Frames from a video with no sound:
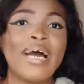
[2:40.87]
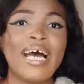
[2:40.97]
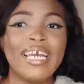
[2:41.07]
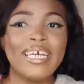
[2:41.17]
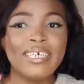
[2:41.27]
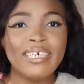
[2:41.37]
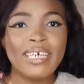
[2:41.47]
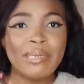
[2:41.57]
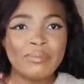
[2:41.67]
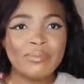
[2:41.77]
I
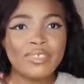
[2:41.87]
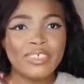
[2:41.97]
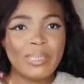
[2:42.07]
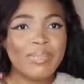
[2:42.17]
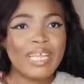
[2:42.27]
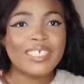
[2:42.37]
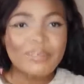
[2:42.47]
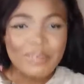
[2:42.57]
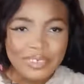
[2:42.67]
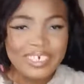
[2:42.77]
am shaped like
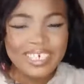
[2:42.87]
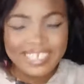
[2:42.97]
sponge.